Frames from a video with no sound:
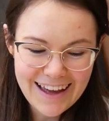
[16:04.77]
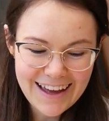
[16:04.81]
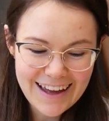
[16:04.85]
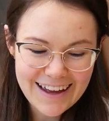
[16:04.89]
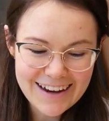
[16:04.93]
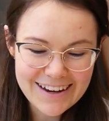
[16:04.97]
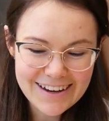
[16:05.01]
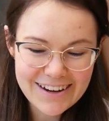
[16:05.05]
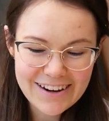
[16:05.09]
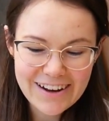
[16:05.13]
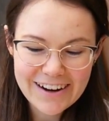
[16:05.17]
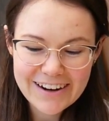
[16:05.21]

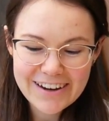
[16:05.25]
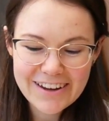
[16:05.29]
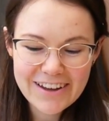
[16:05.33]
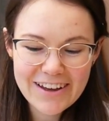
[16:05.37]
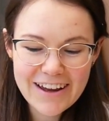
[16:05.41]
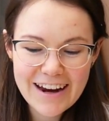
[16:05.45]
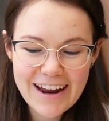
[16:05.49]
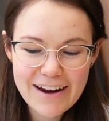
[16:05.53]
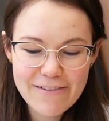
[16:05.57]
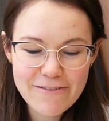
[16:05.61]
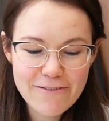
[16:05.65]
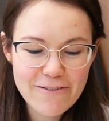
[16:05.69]
Not good
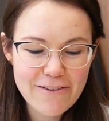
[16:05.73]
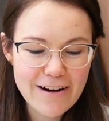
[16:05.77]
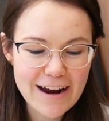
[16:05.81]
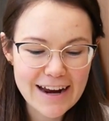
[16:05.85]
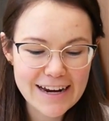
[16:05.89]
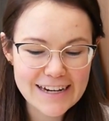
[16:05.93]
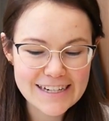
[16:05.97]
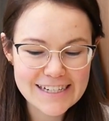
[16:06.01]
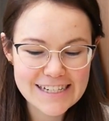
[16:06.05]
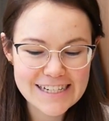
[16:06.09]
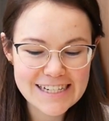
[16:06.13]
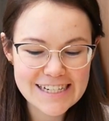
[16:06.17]
at
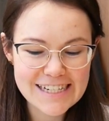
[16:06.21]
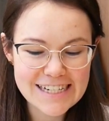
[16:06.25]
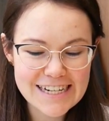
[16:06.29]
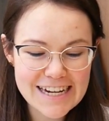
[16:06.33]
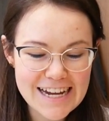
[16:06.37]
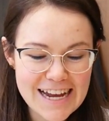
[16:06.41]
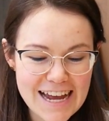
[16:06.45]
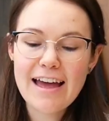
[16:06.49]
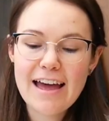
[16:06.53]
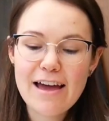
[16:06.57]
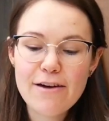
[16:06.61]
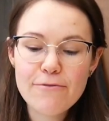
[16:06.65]
French.
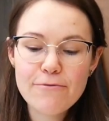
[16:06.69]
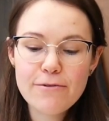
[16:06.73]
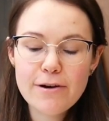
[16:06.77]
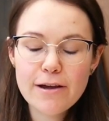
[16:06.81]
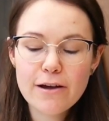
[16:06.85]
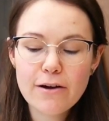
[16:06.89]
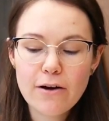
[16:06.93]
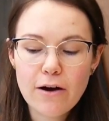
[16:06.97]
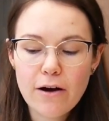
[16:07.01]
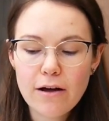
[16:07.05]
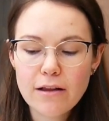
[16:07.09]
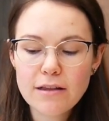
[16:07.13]
Every
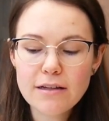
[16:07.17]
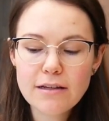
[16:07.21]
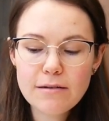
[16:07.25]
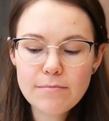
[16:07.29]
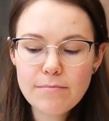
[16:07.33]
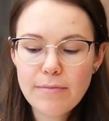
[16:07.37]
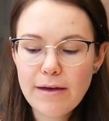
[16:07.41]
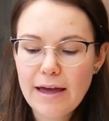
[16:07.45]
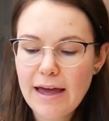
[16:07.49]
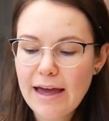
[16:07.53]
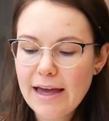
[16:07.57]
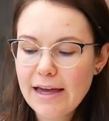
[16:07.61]
colored
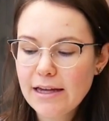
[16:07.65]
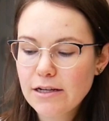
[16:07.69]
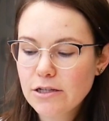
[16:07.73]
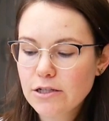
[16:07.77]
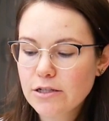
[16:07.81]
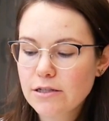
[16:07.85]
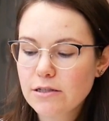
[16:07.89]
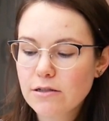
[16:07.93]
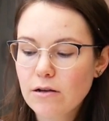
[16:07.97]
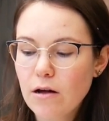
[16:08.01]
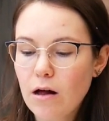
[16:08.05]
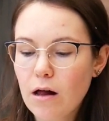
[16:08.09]
page
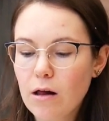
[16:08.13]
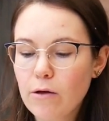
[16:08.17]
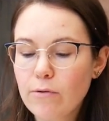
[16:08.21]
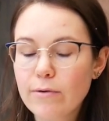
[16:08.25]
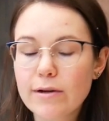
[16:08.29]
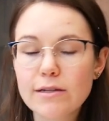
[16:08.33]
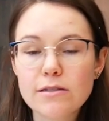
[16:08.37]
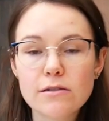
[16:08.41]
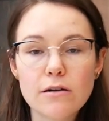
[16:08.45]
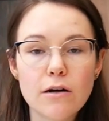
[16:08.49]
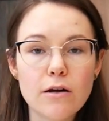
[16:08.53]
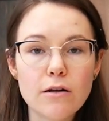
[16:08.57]
is
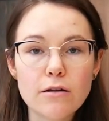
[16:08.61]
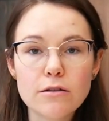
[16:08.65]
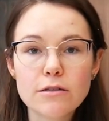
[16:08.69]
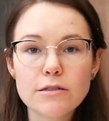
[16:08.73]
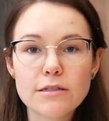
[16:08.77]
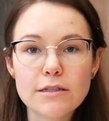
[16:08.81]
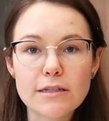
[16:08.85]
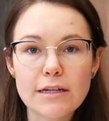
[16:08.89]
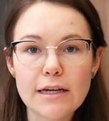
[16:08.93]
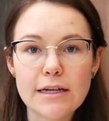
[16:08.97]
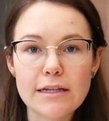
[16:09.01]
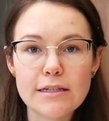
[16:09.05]
always
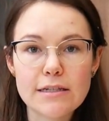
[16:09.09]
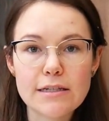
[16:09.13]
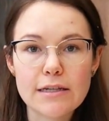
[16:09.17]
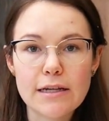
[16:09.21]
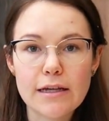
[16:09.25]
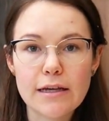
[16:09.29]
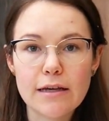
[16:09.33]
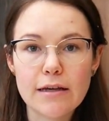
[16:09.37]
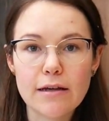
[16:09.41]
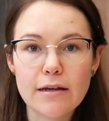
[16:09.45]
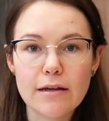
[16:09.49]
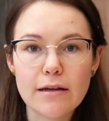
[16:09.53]

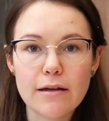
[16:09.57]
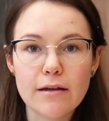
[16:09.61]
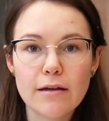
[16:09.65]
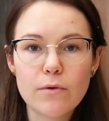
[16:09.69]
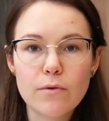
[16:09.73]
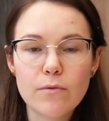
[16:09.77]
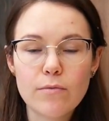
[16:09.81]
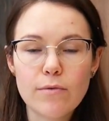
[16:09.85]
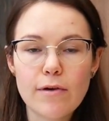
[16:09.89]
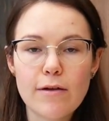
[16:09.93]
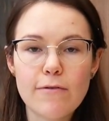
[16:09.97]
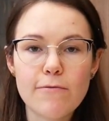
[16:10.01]
alternating
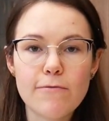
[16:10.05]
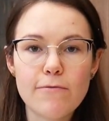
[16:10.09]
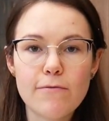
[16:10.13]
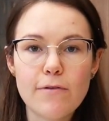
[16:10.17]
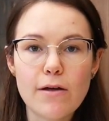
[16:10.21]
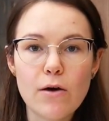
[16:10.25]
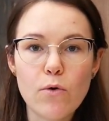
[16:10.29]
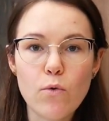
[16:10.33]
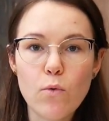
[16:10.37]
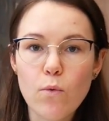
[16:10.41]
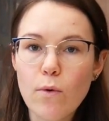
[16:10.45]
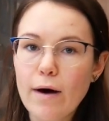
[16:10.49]
with
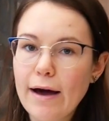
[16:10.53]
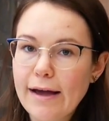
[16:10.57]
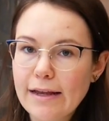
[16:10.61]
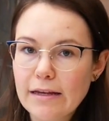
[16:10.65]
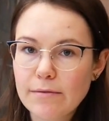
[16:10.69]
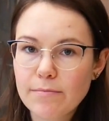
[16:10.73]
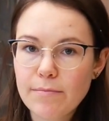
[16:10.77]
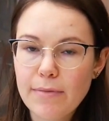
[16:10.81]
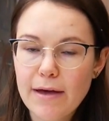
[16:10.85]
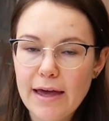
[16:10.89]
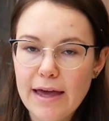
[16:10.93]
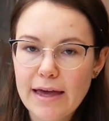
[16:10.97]
a
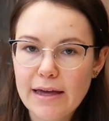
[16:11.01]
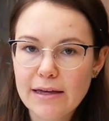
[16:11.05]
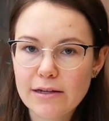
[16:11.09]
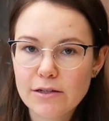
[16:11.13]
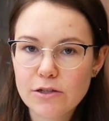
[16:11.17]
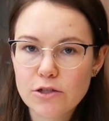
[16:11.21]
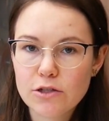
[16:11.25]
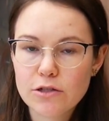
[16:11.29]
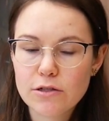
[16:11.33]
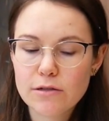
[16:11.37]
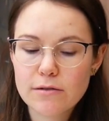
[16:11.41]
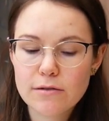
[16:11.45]
white
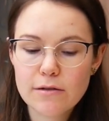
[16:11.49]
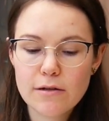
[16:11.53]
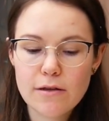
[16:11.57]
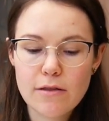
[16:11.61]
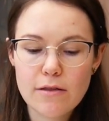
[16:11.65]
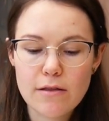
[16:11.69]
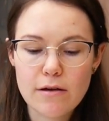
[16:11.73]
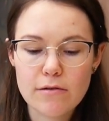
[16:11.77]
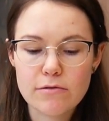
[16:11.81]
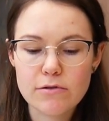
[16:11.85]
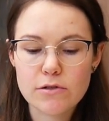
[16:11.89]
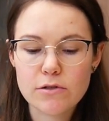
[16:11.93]
page.
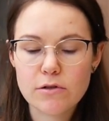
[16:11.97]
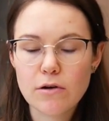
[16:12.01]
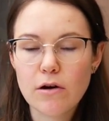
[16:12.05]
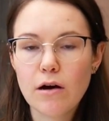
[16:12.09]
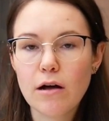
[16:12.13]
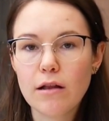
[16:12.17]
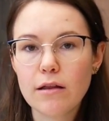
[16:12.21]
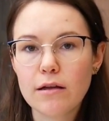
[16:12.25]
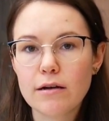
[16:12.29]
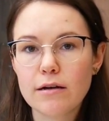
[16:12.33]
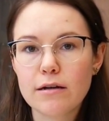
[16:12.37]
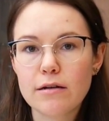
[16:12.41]
There is a
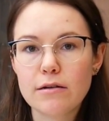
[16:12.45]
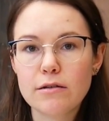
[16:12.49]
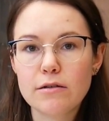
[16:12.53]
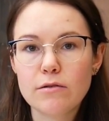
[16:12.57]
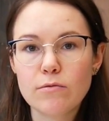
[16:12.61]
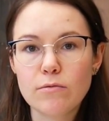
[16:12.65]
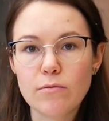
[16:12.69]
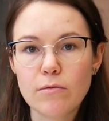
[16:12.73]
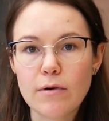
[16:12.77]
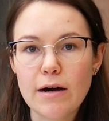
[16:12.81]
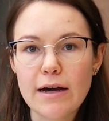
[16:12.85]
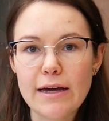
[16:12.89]
colored
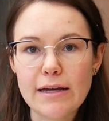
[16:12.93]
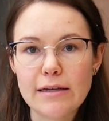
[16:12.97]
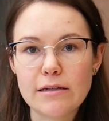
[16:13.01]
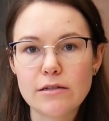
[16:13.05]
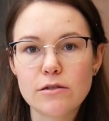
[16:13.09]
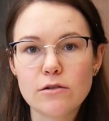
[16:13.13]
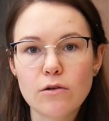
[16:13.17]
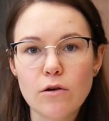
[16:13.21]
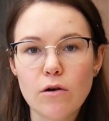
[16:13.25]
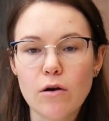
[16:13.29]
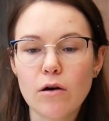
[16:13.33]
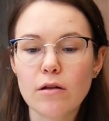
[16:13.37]

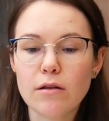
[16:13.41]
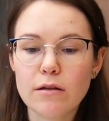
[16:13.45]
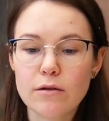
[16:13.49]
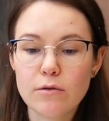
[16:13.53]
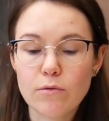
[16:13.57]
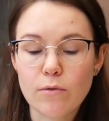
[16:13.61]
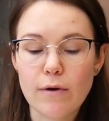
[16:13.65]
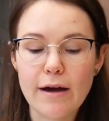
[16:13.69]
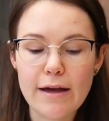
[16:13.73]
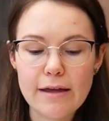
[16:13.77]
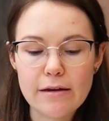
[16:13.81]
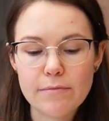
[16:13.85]

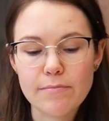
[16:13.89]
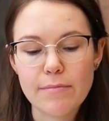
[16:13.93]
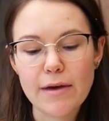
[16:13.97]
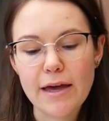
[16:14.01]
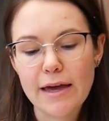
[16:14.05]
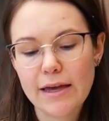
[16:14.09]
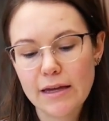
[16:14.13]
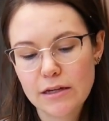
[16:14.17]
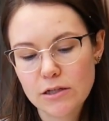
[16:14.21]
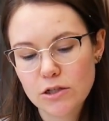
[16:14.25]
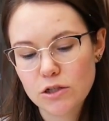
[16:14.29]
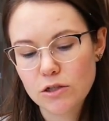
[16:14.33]
white
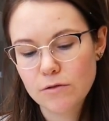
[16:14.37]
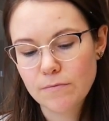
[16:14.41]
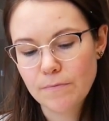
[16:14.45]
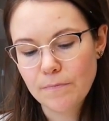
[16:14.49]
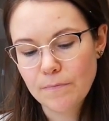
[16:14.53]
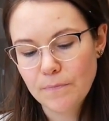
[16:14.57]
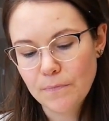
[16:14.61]
page.